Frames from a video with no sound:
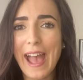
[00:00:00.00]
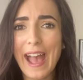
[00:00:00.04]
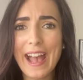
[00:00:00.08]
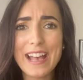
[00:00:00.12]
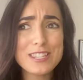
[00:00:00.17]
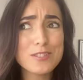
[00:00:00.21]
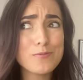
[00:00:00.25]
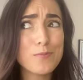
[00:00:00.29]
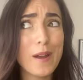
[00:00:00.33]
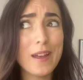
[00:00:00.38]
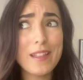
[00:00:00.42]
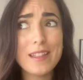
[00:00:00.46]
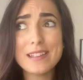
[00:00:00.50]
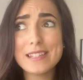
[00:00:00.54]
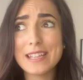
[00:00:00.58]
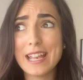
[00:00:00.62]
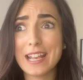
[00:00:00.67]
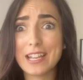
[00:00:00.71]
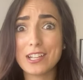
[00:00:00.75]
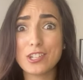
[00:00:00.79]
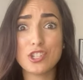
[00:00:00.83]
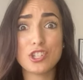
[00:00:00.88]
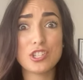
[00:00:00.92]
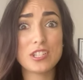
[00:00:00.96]
as well as I
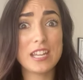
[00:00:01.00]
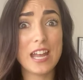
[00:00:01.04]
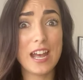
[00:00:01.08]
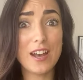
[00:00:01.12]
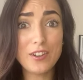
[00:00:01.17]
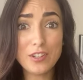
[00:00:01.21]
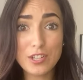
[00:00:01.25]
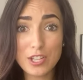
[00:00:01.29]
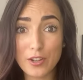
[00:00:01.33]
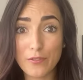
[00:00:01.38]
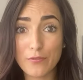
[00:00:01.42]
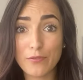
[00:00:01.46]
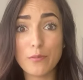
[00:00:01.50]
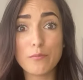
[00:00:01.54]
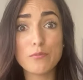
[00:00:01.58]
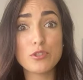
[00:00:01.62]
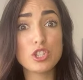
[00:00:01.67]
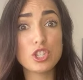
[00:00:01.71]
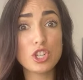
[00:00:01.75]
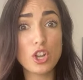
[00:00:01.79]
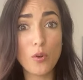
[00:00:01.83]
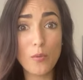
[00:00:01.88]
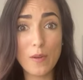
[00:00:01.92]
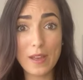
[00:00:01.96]
can just tell you from
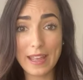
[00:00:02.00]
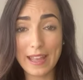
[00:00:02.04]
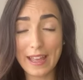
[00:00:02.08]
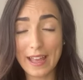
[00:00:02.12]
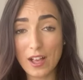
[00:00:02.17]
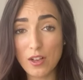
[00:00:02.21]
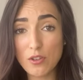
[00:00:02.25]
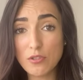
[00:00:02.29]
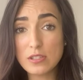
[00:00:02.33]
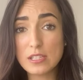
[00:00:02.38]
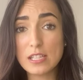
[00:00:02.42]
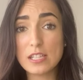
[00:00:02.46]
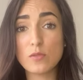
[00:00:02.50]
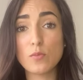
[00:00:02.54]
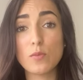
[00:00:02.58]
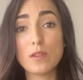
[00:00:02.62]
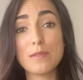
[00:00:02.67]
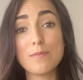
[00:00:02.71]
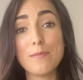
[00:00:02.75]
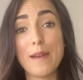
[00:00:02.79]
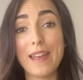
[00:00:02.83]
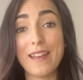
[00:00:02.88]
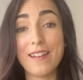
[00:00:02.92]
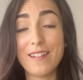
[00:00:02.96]
showing houses
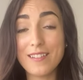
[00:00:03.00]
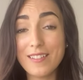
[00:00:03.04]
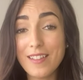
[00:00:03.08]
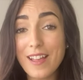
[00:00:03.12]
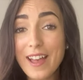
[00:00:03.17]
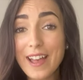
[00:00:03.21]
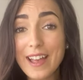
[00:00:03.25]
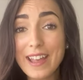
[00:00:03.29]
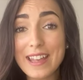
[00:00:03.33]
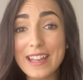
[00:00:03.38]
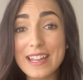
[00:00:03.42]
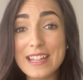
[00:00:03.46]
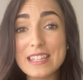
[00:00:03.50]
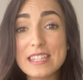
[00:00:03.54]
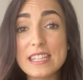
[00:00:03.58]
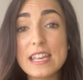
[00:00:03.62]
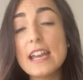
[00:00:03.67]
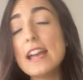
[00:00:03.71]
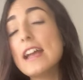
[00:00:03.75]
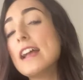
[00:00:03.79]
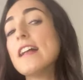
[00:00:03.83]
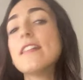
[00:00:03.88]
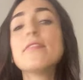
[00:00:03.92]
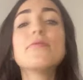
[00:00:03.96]
with my clients,
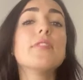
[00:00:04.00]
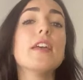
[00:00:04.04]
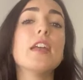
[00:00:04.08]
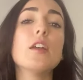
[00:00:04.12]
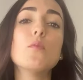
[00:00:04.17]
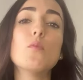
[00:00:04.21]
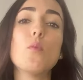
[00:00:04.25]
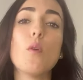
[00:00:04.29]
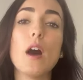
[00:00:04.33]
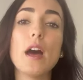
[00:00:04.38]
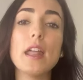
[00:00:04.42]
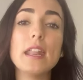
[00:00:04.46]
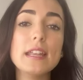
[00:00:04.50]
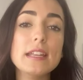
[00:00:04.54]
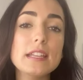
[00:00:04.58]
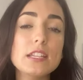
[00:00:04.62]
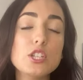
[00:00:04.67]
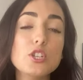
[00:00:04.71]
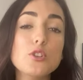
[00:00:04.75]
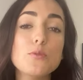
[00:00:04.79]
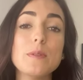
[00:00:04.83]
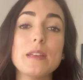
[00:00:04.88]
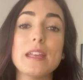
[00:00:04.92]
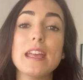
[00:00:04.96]
they want it
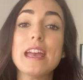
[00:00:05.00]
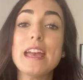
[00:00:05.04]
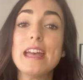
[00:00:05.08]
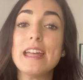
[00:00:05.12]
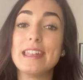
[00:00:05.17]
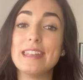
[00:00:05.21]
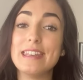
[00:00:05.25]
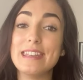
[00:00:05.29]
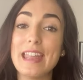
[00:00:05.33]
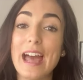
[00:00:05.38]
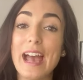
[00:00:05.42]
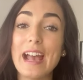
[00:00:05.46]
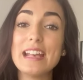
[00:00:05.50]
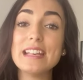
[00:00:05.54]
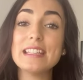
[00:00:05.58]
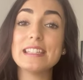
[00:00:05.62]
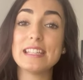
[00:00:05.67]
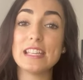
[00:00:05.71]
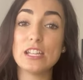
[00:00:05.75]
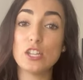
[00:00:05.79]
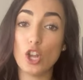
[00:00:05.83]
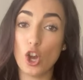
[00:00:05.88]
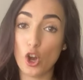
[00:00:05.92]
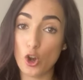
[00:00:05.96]
to be
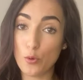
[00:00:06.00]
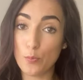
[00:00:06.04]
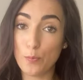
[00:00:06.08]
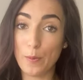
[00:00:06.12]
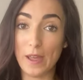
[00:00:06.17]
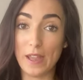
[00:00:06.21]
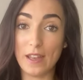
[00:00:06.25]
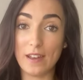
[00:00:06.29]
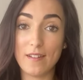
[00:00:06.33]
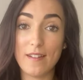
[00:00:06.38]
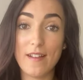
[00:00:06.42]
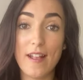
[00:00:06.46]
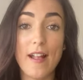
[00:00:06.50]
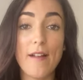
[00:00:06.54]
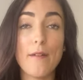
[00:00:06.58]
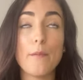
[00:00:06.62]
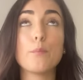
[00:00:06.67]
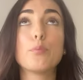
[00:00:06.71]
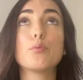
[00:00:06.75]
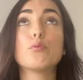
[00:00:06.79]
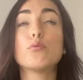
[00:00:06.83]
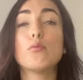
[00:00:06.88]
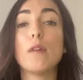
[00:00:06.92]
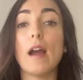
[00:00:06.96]
nice and open,
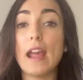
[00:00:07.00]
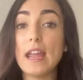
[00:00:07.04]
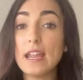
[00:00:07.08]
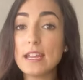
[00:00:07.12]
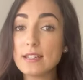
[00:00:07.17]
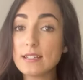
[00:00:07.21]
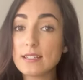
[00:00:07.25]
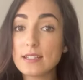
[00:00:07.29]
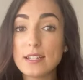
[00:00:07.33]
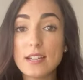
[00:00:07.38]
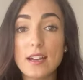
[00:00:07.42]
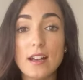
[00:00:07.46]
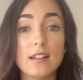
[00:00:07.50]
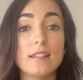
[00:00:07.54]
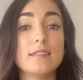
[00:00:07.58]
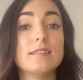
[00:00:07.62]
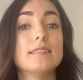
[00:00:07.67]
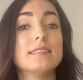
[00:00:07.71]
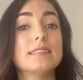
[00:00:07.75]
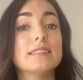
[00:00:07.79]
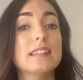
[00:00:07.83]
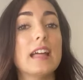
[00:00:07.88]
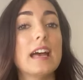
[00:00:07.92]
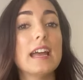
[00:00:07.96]
bright,
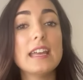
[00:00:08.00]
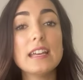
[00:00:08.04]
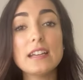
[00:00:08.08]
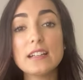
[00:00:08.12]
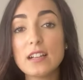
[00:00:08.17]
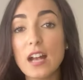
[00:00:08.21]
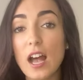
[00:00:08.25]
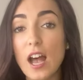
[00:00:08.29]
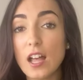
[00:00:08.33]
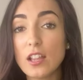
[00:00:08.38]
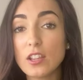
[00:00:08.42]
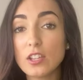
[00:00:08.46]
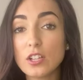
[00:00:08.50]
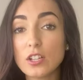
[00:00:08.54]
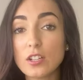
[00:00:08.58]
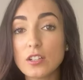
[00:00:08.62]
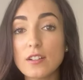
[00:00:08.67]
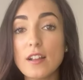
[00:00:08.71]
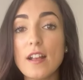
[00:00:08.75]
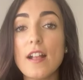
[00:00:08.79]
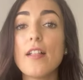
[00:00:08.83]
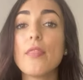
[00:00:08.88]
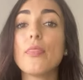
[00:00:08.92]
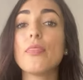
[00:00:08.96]
light
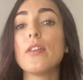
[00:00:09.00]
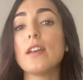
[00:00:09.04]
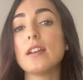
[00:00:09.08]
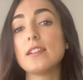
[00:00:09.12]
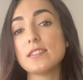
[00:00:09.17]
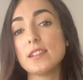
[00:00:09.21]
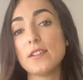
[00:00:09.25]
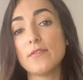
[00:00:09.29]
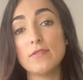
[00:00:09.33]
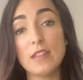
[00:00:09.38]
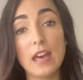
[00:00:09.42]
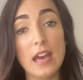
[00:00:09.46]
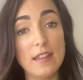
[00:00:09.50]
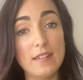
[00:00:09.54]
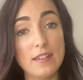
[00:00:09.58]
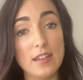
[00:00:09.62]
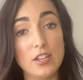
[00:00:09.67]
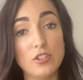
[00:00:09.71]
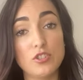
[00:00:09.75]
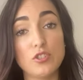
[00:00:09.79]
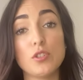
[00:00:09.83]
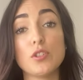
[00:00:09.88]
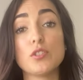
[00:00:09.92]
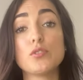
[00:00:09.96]
color, things of that
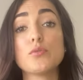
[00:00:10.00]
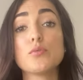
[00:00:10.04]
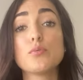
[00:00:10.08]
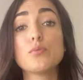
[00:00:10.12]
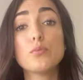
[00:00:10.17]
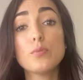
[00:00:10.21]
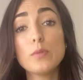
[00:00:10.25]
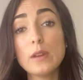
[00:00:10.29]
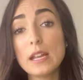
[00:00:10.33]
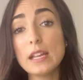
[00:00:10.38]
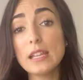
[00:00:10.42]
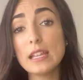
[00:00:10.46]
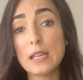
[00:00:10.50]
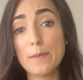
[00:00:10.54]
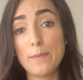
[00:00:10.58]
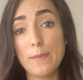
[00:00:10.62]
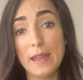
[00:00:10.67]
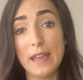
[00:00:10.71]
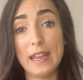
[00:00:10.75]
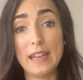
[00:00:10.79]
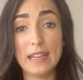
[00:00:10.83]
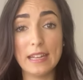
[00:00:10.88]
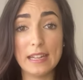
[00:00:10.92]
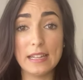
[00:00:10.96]
nature is really
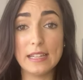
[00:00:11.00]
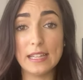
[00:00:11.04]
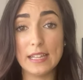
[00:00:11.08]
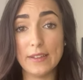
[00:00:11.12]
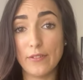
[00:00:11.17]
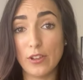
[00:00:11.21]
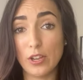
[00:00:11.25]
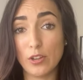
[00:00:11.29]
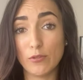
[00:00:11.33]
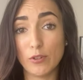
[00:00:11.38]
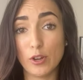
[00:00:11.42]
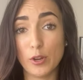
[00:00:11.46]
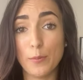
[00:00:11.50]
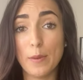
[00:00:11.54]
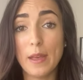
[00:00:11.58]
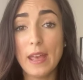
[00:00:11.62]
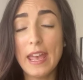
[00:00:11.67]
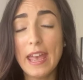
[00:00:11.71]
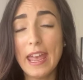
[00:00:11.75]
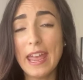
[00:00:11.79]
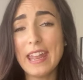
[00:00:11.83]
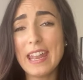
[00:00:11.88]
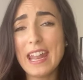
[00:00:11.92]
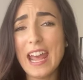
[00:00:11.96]
big in the living room,
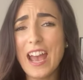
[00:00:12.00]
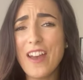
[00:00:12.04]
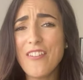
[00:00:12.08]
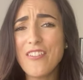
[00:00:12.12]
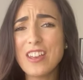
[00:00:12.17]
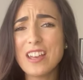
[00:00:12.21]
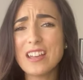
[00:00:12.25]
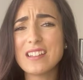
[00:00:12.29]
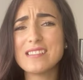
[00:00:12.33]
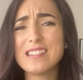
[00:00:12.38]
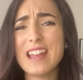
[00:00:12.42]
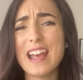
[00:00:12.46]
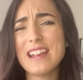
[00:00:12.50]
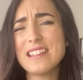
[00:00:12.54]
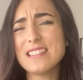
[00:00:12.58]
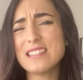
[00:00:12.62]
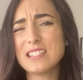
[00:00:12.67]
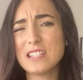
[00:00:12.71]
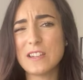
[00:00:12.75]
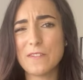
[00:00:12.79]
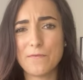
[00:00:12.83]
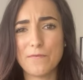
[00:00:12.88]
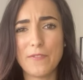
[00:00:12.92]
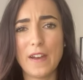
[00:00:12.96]
and having a
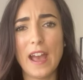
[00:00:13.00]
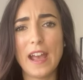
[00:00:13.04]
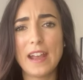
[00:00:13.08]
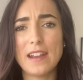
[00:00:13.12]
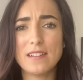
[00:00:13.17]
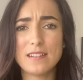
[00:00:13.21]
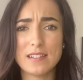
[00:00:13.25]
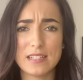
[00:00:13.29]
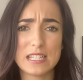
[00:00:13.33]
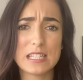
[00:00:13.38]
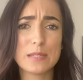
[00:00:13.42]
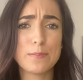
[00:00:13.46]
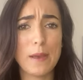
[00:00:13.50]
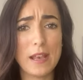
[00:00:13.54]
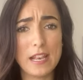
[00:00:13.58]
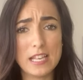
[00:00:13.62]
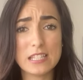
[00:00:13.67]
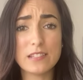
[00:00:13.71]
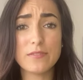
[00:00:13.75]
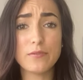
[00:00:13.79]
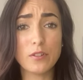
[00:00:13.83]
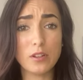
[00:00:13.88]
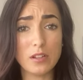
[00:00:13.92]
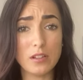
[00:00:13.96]
nice defined
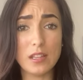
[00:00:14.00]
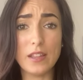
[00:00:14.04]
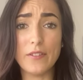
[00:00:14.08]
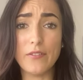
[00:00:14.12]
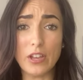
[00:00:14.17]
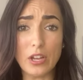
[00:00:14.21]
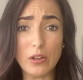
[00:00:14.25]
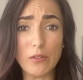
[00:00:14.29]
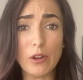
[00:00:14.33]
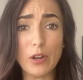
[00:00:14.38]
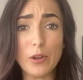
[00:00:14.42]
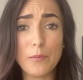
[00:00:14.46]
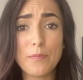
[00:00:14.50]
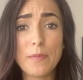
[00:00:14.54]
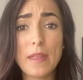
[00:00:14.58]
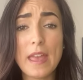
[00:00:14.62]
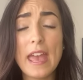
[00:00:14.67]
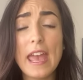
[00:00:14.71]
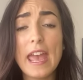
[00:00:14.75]
space for a living room.